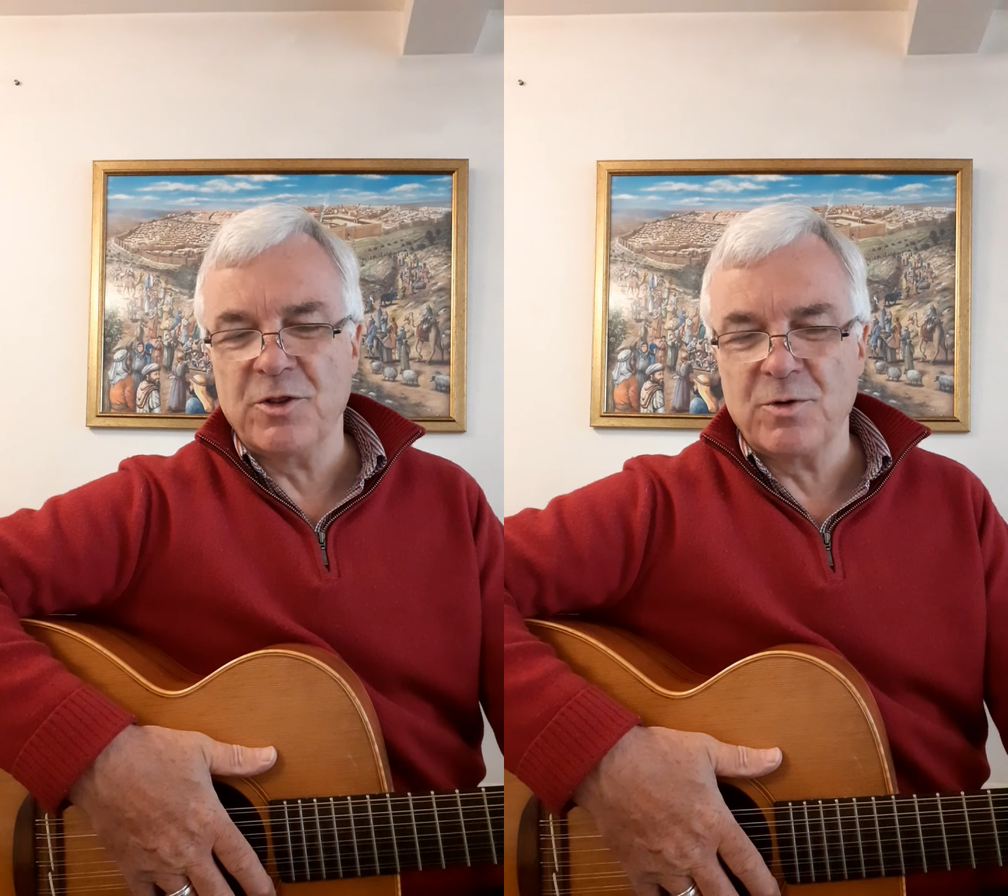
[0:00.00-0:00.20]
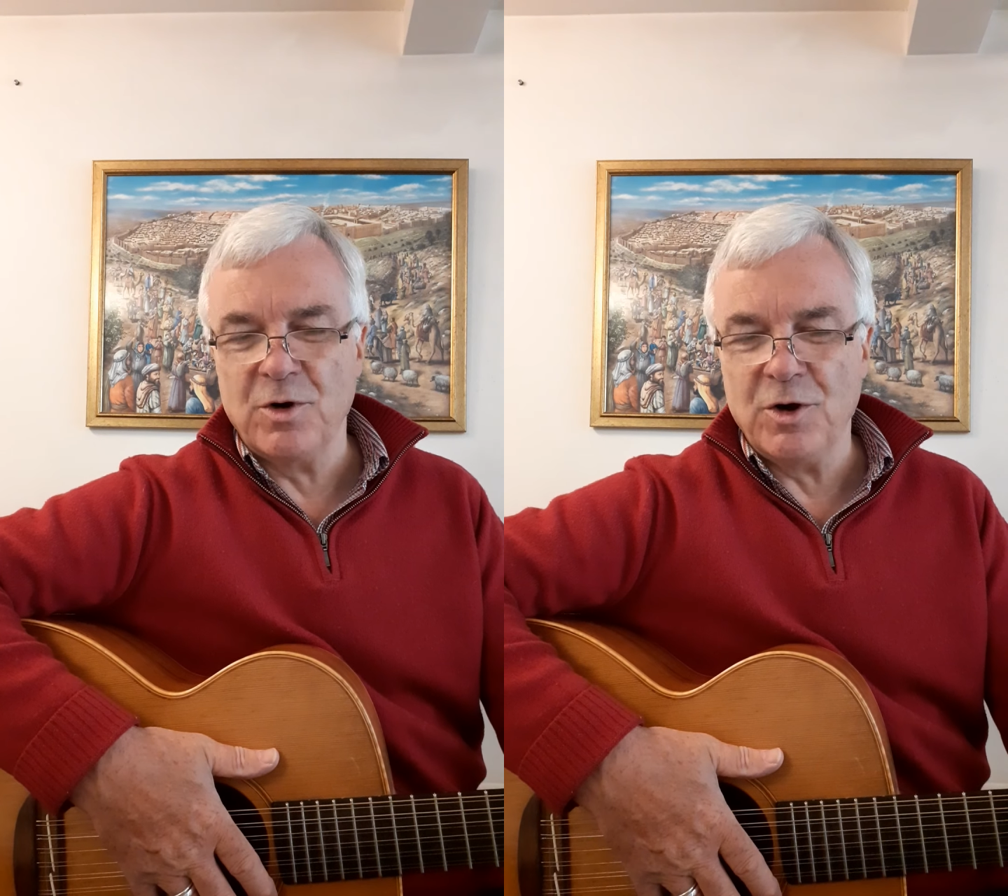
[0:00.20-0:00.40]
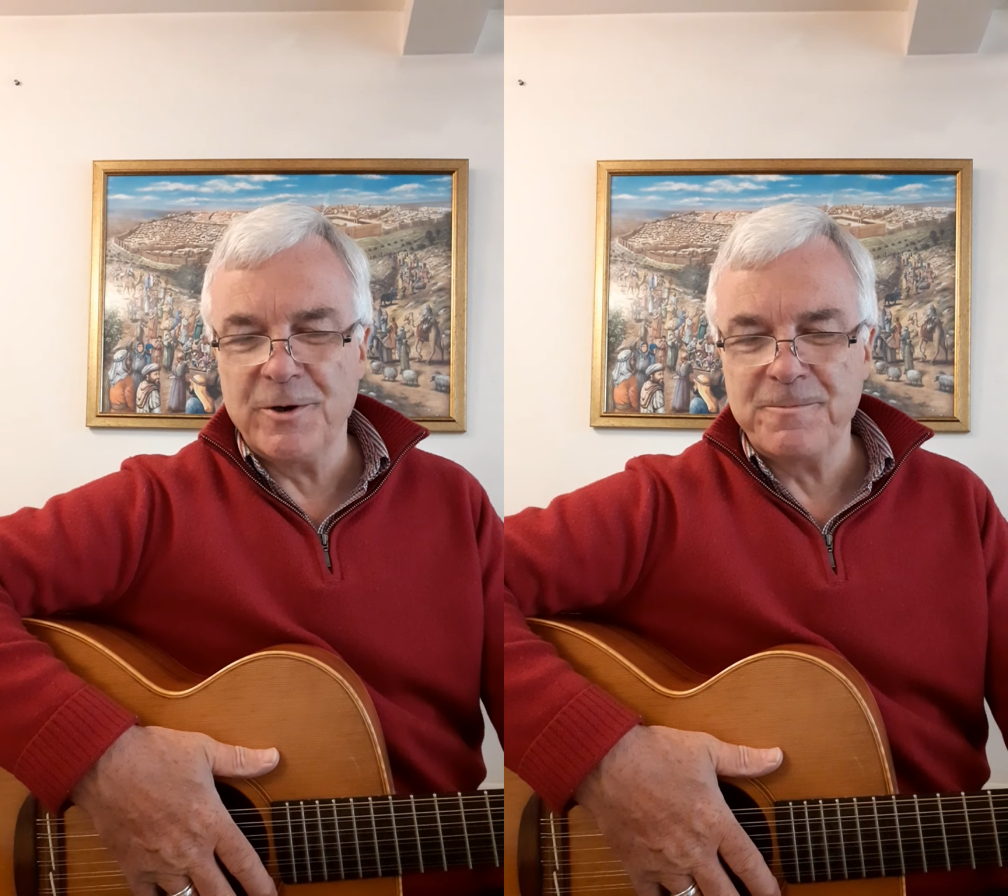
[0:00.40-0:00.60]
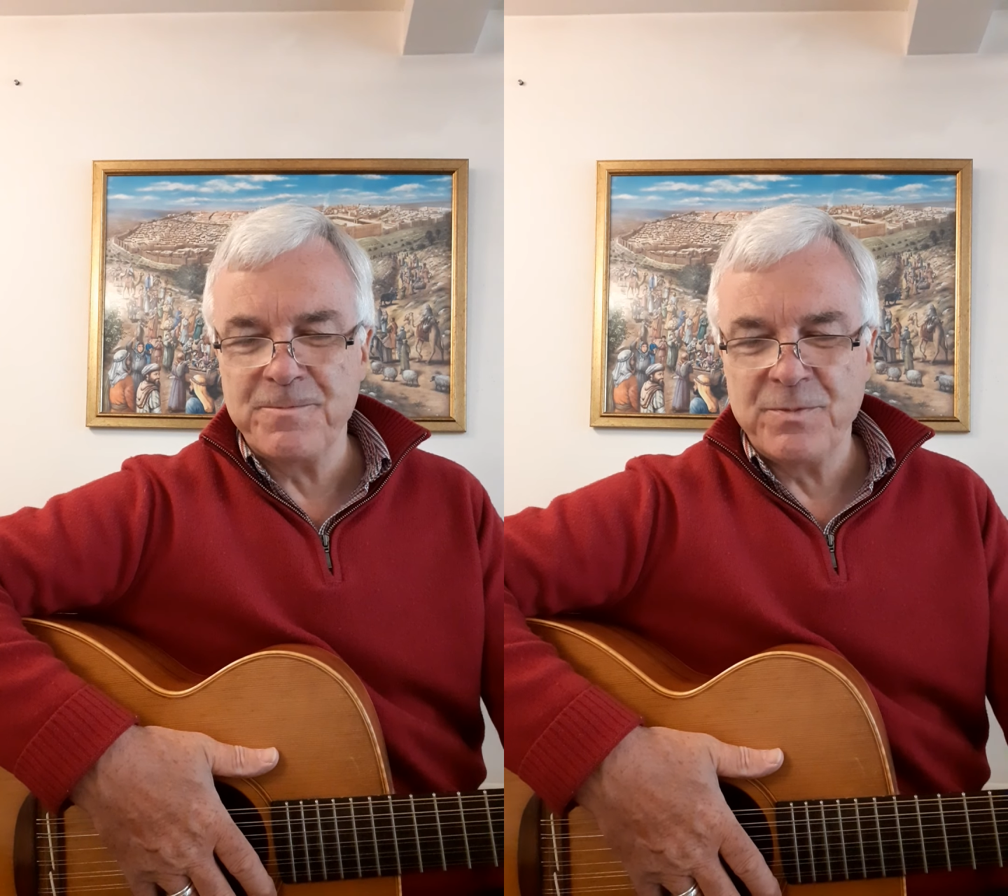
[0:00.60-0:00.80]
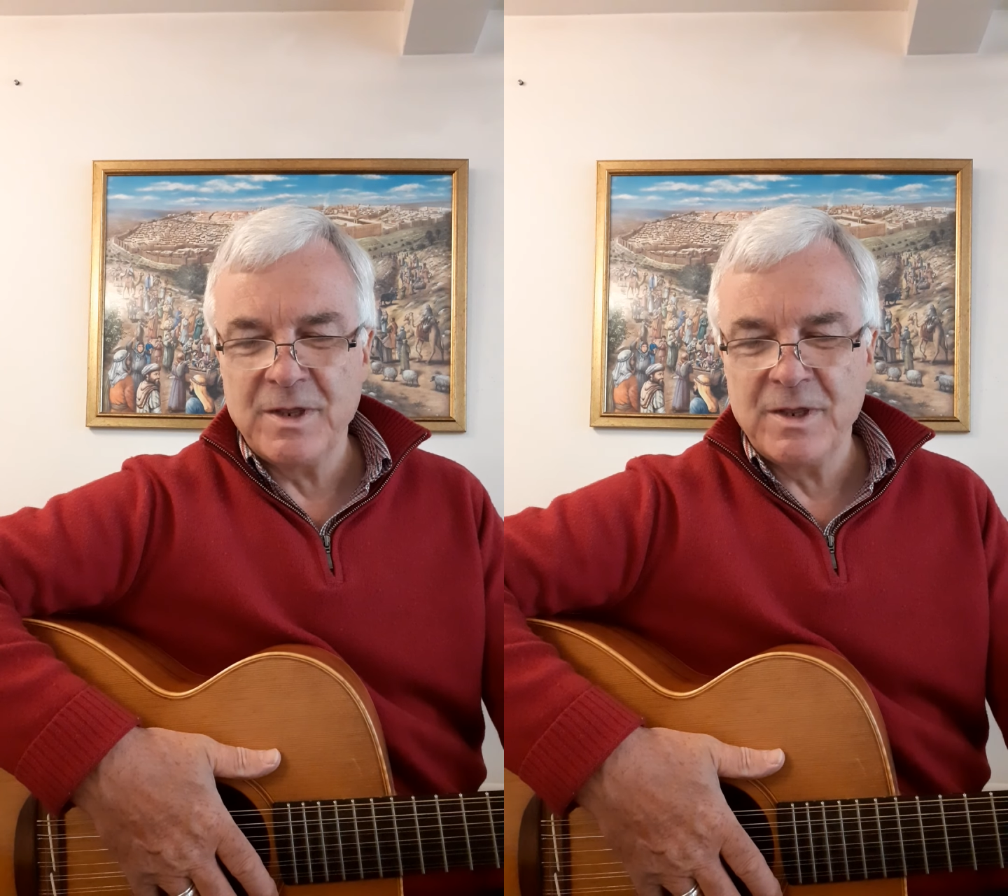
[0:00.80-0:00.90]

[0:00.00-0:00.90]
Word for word: other on